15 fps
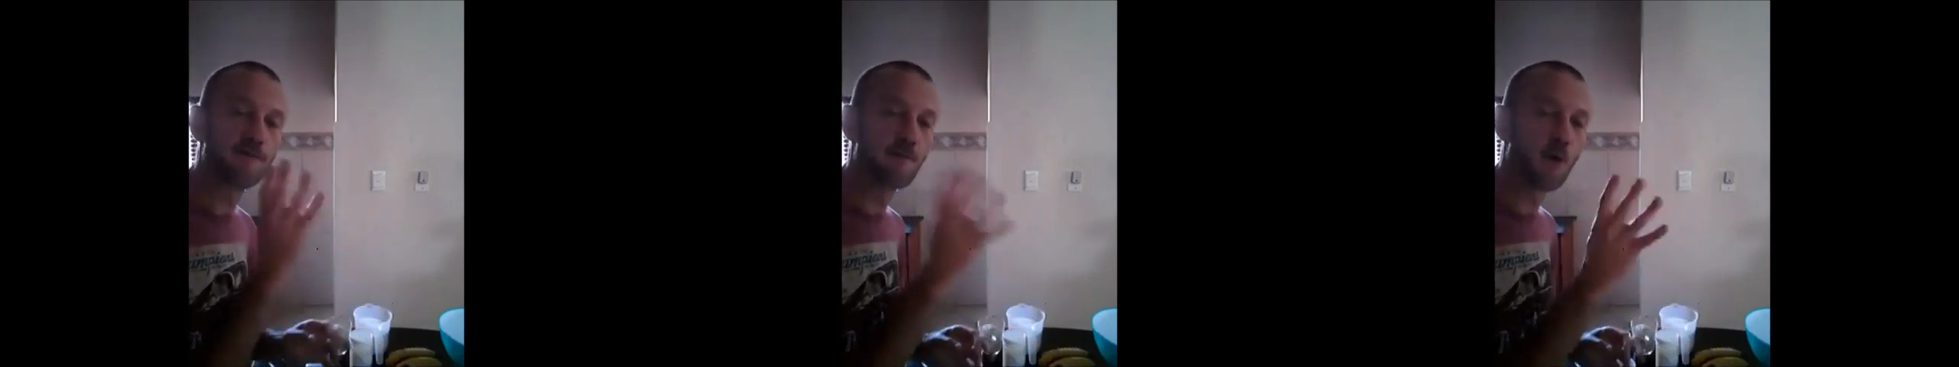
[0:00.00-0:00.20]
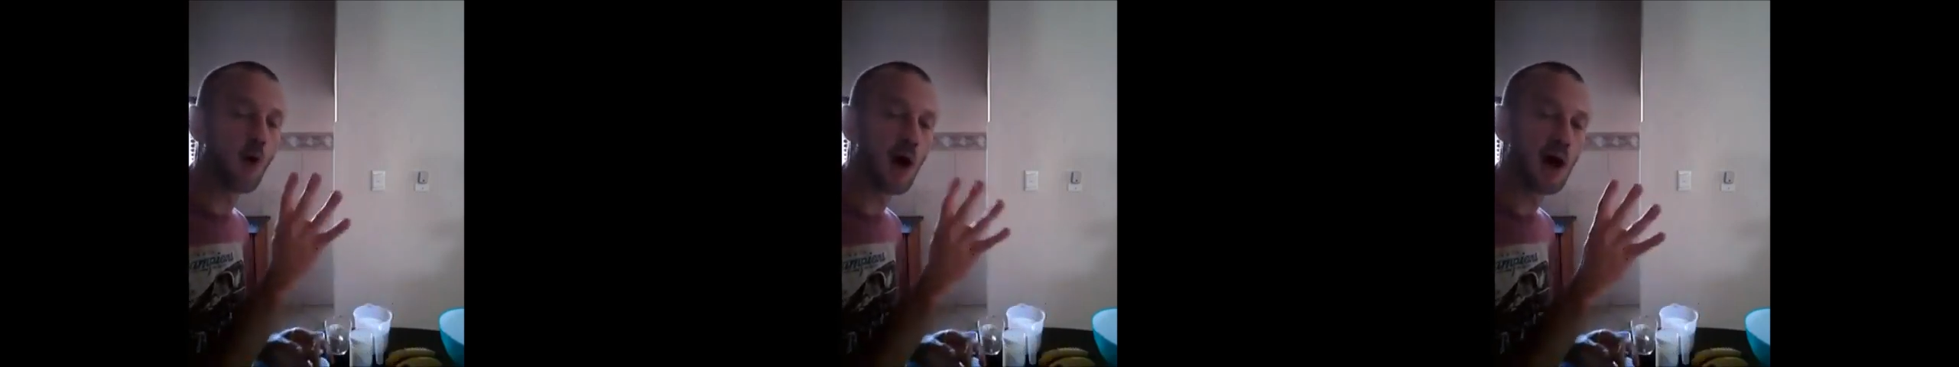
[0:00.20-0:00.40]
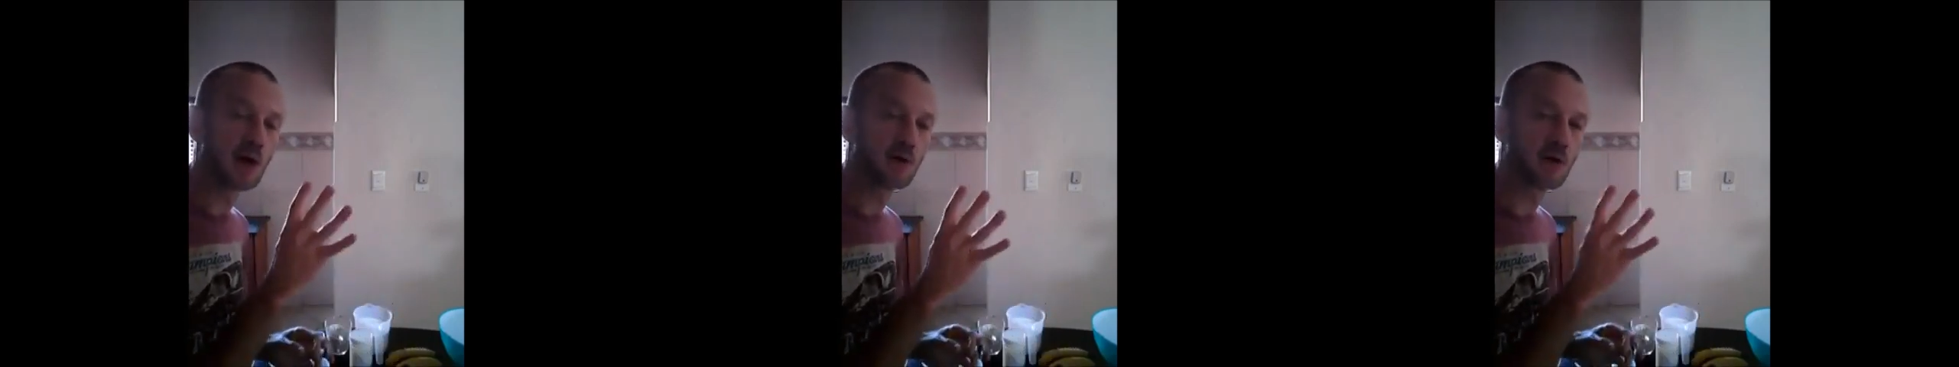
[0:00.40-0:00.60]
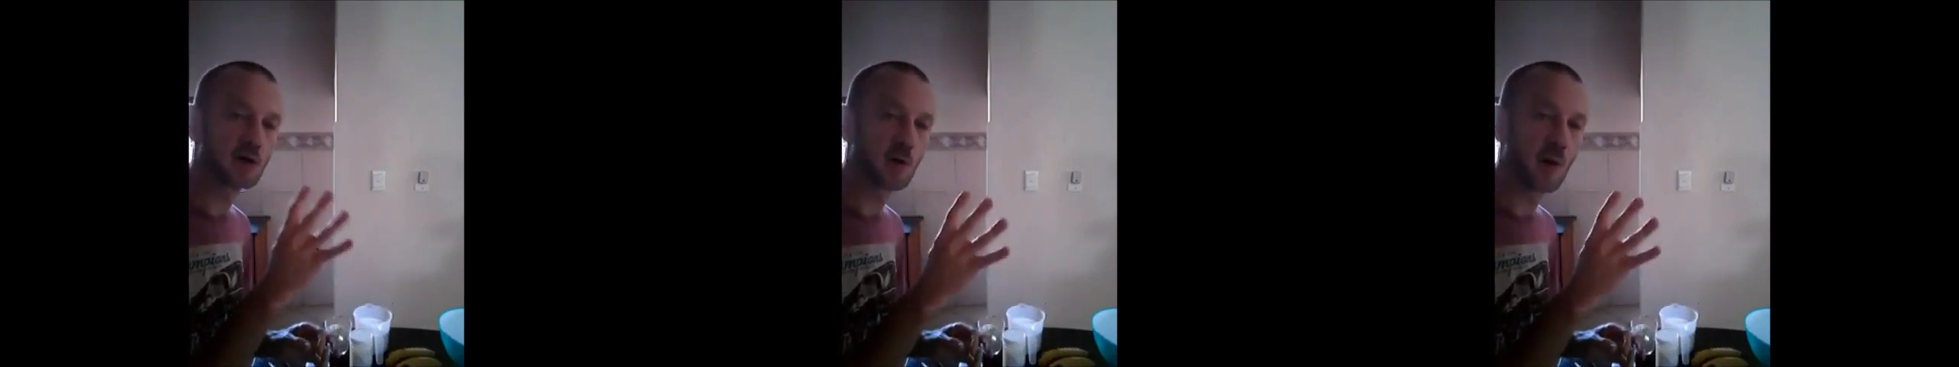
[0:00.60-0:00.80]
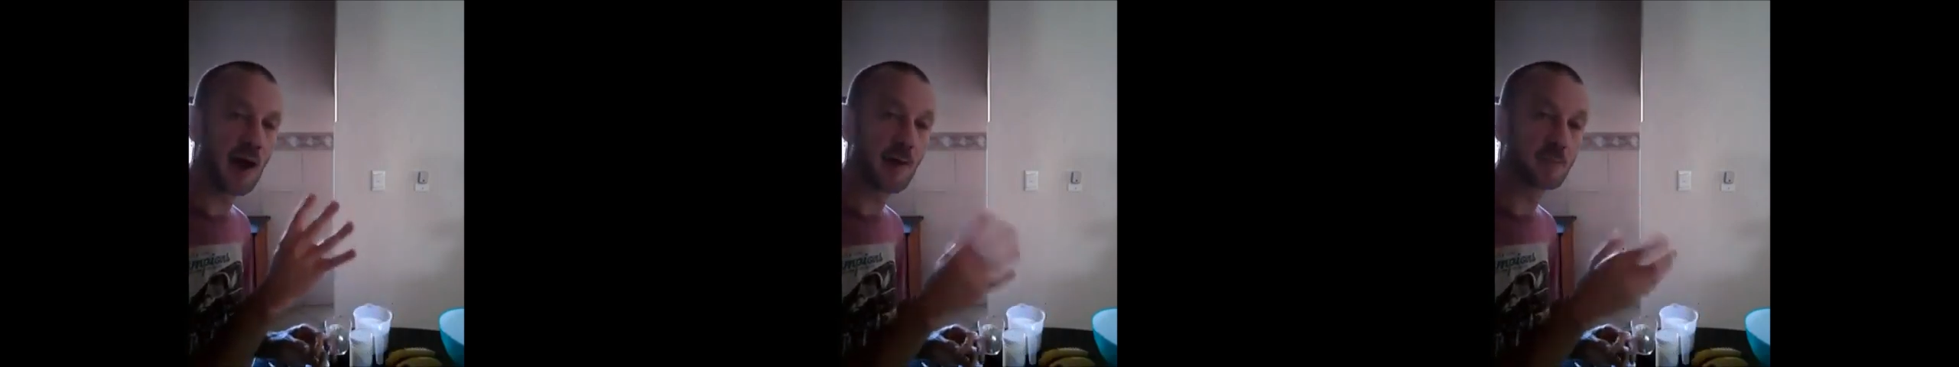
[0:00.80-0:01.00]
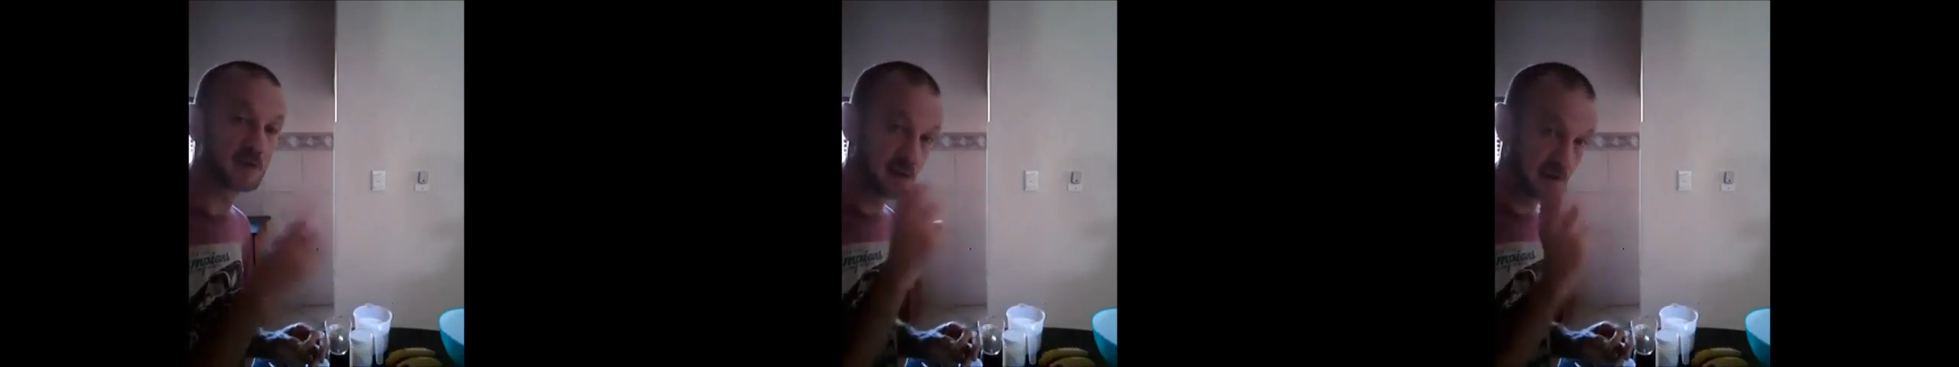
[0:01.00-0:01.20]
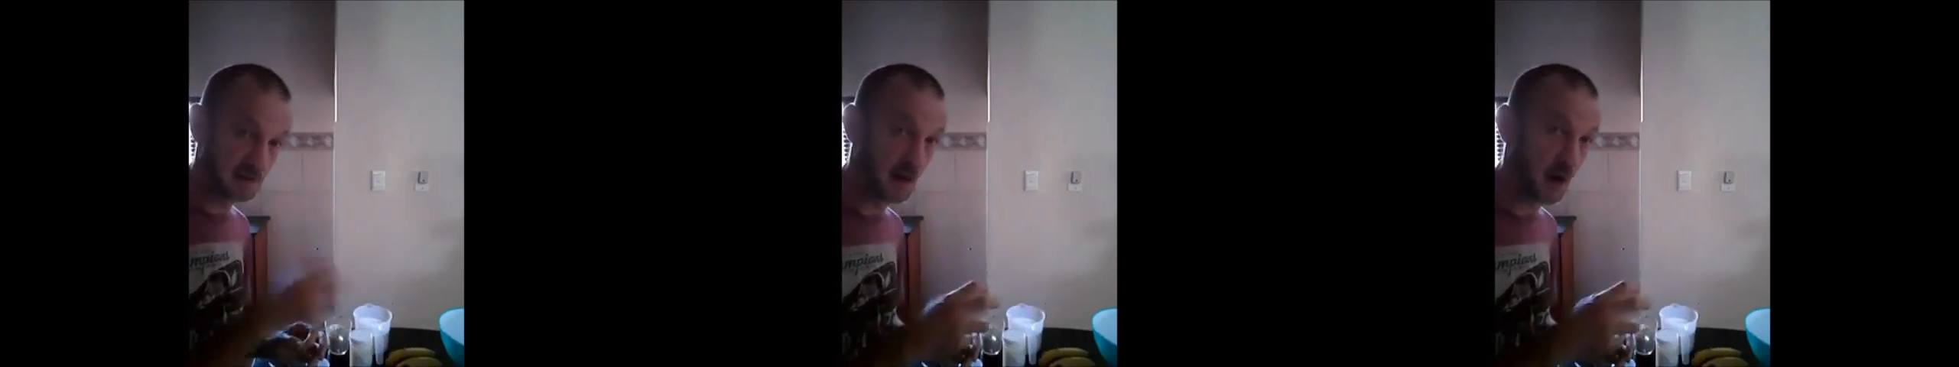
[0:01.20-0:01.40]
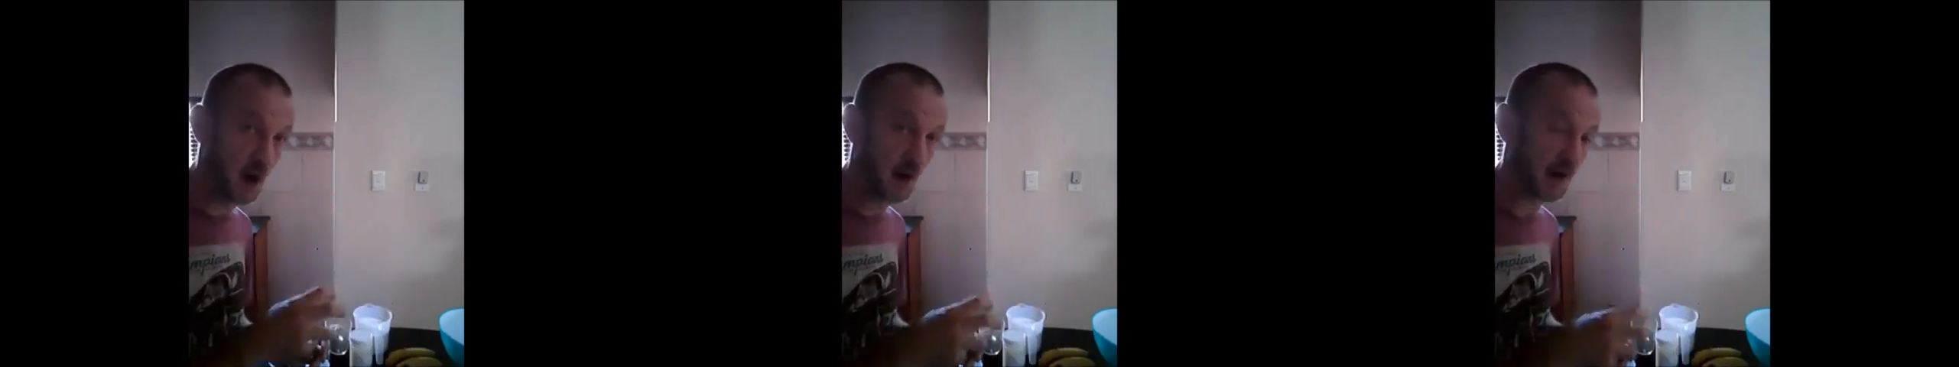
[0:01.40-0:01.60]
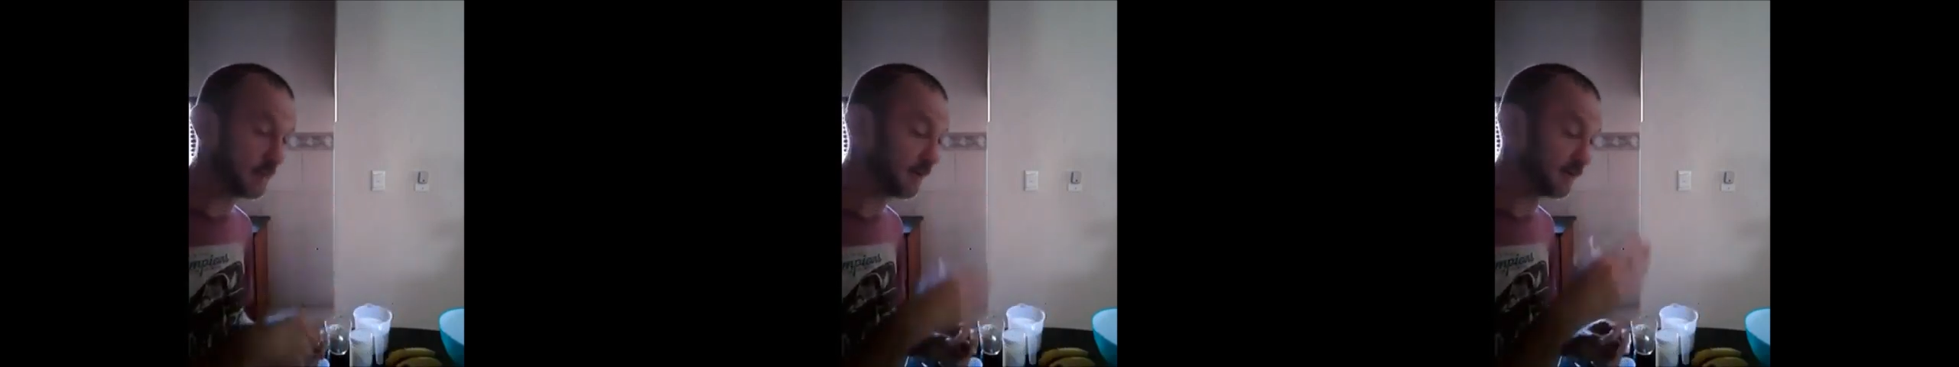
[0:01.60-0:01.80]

400 grams dry